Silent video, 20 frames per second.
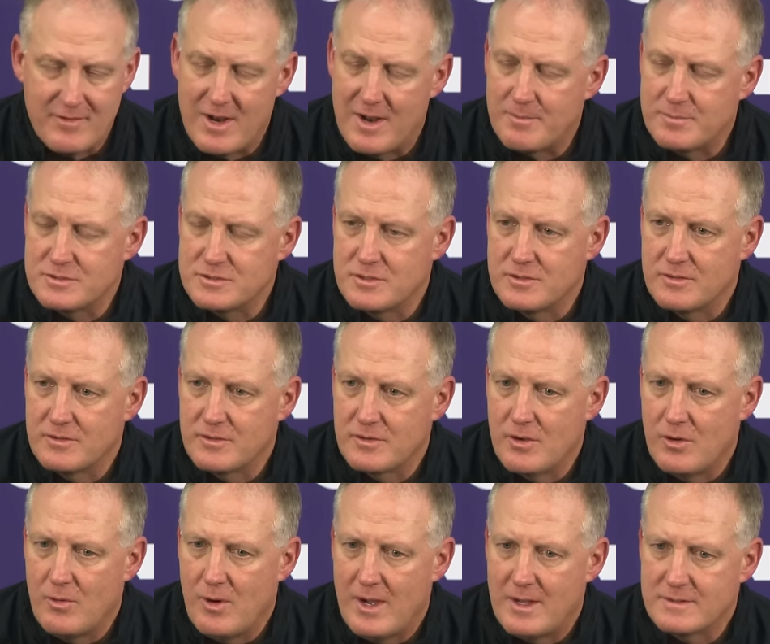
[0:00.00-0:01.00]
an opportunity to
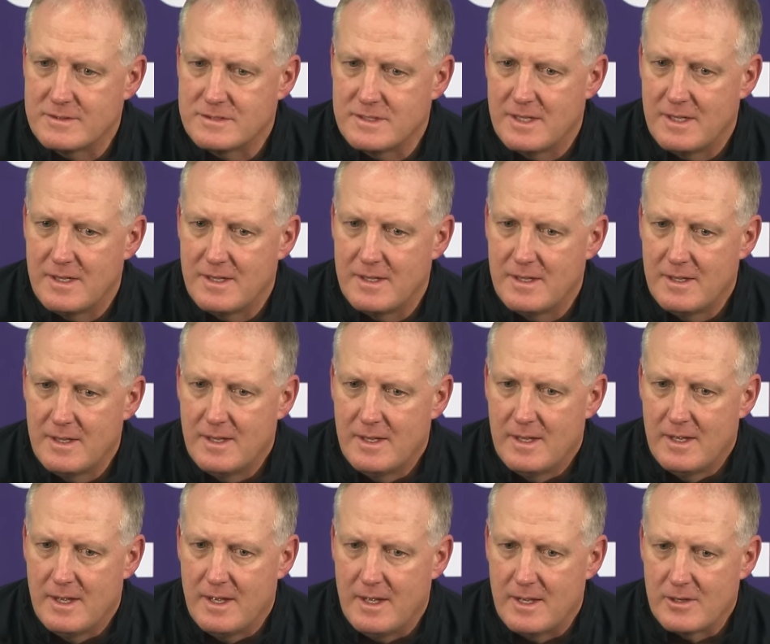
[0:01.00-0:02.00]
go out, uh,
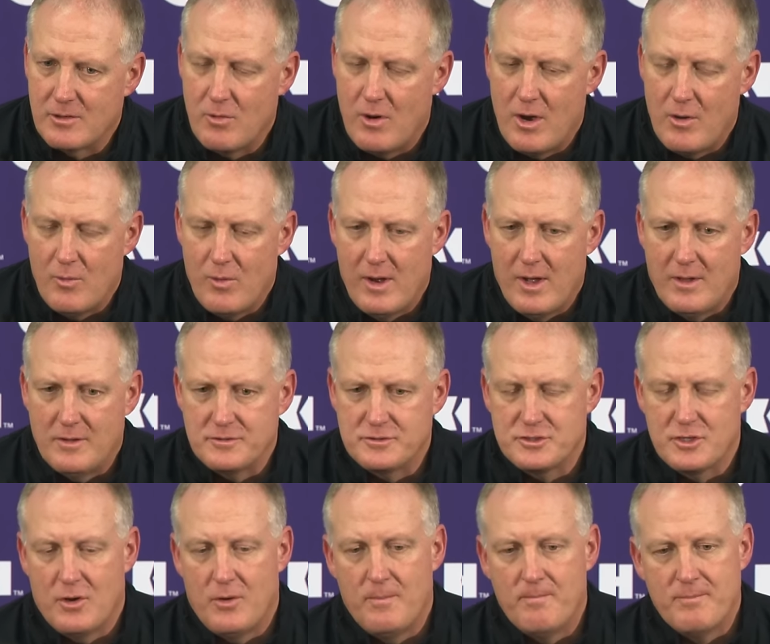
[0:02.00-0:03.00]
uh, go out well.
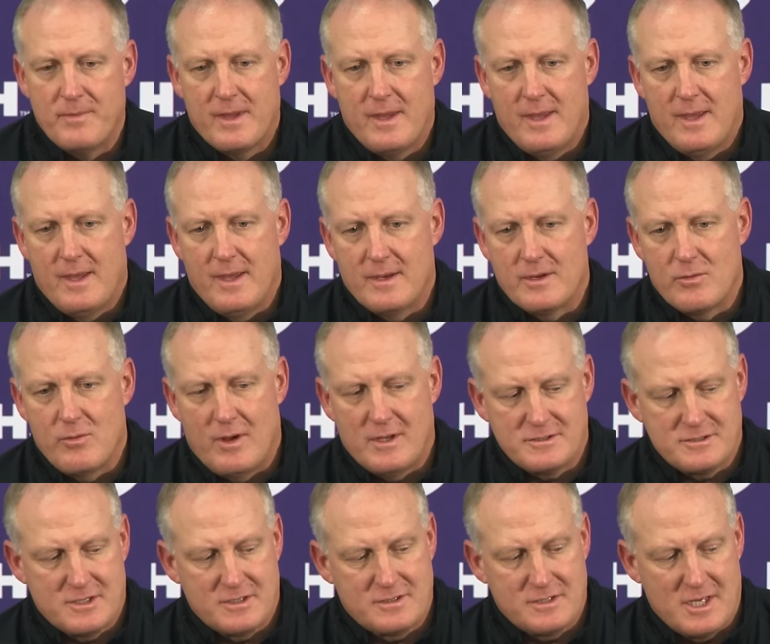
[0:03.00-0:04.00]
So and go
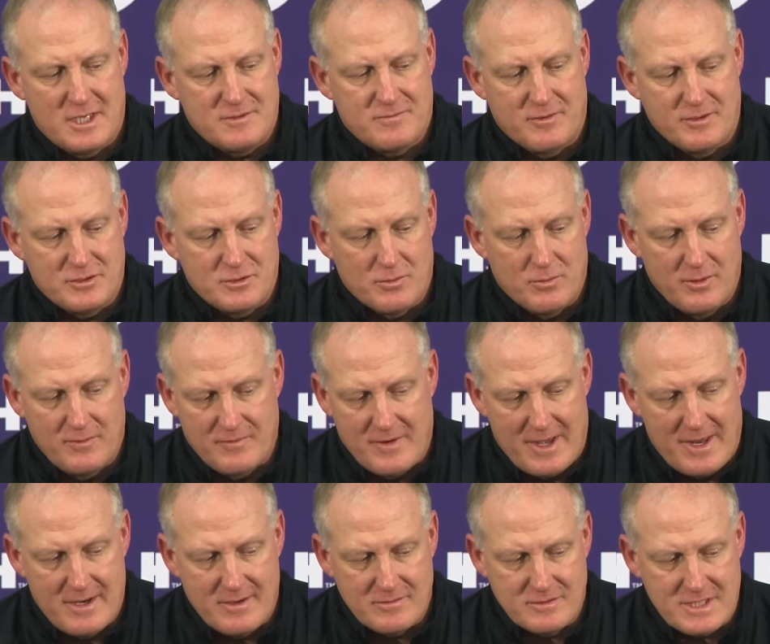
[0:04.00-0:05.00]
out successfully. So we've
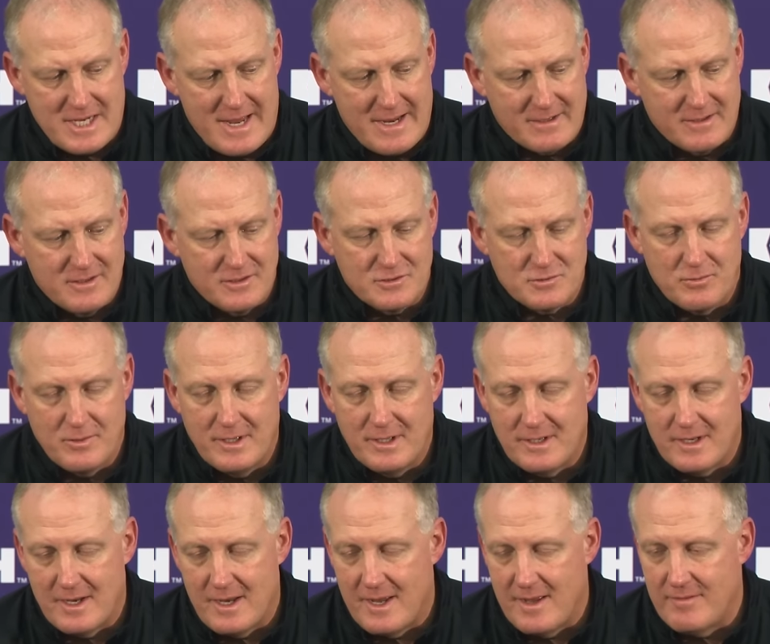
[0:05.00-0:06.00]
got to attack this
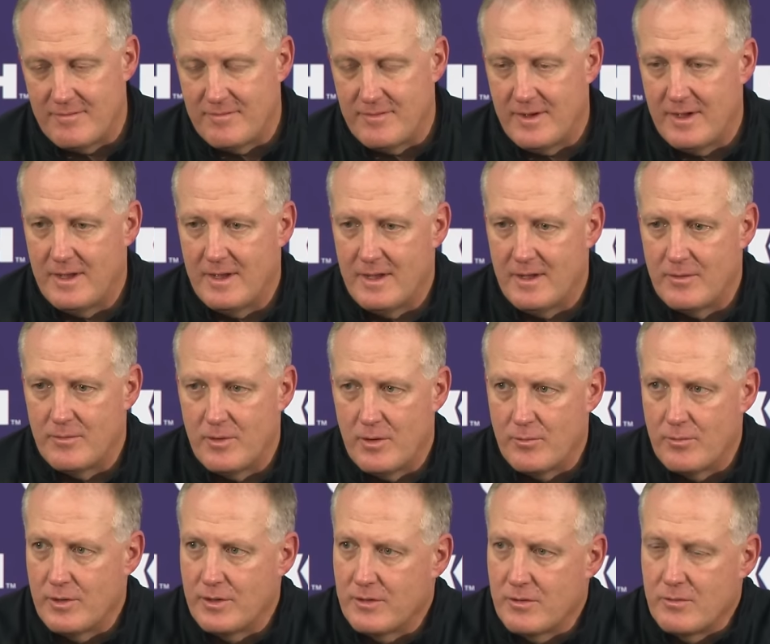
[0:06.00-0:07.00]
week and have uh, a, a
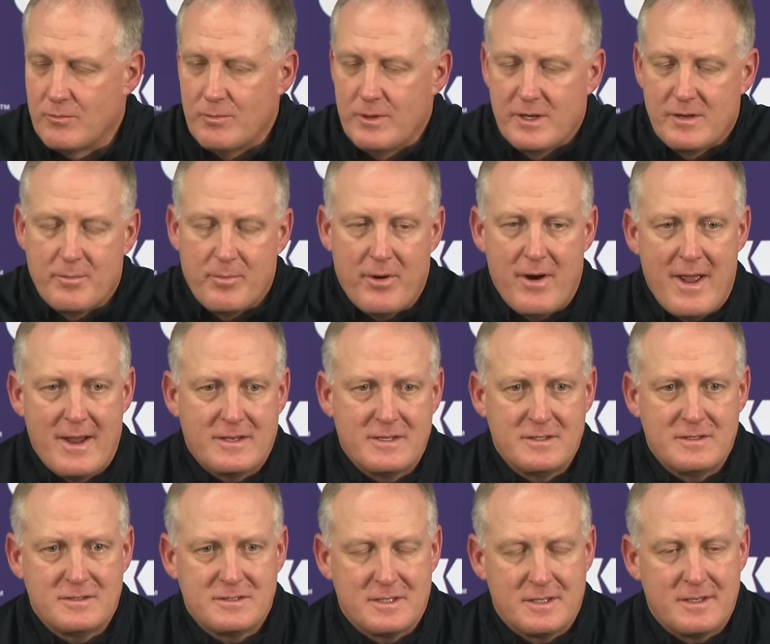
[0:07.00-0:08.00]
really good week of
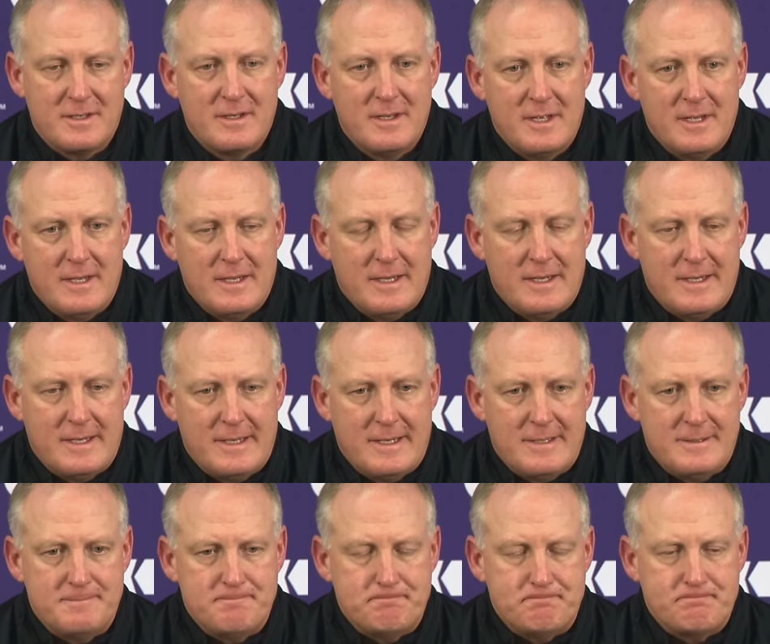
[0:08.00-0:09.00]
practice. And
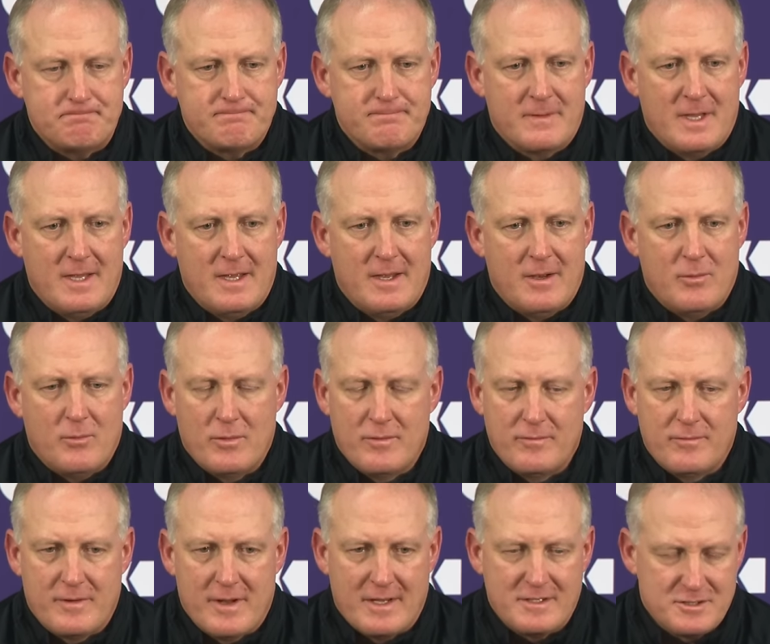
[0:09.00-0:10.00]
um,
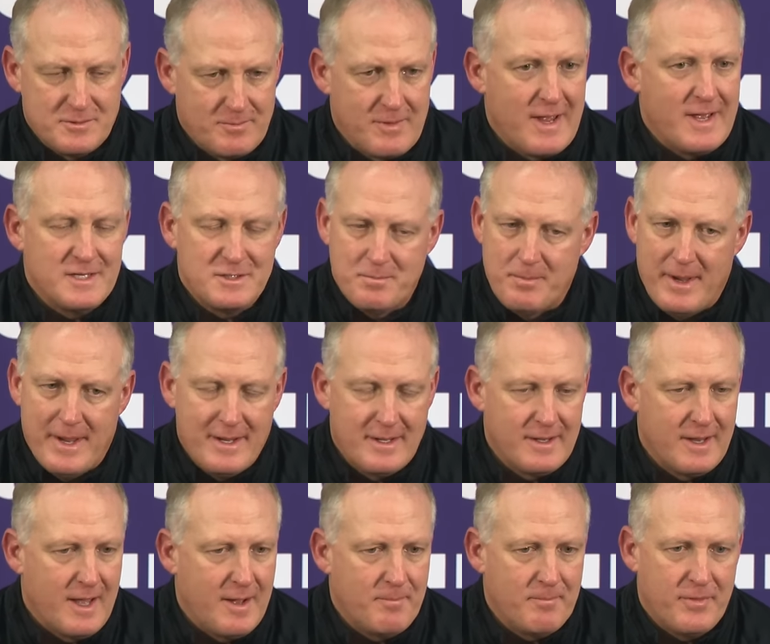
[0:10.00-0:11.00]
we've got some guys
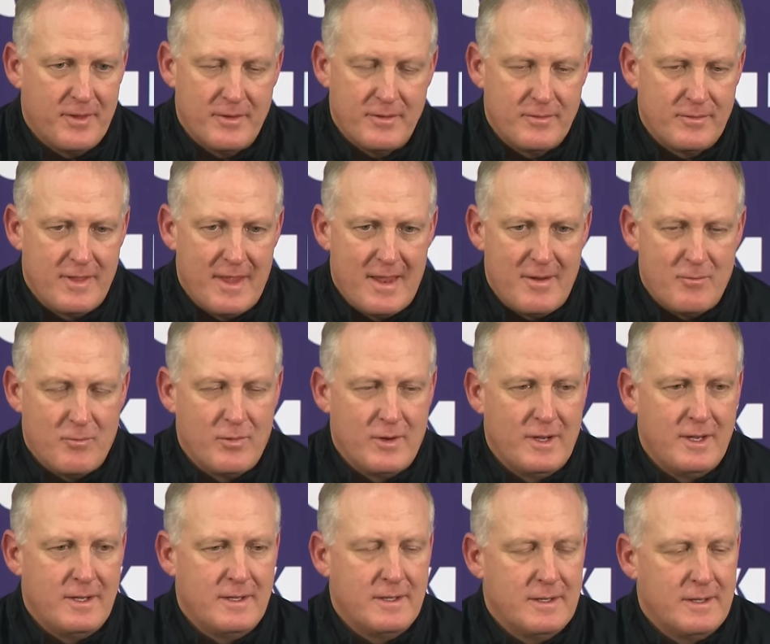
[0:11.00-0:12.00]
banged up that that
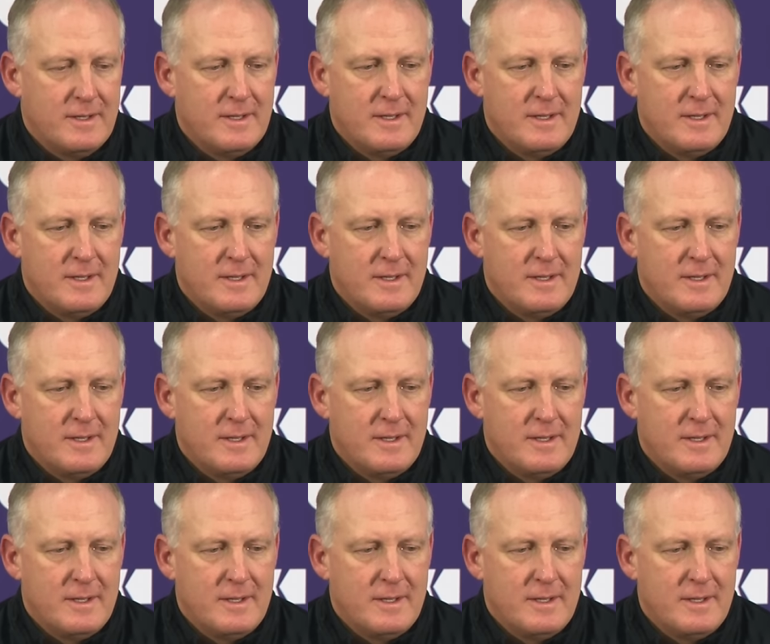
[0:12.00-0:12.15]
we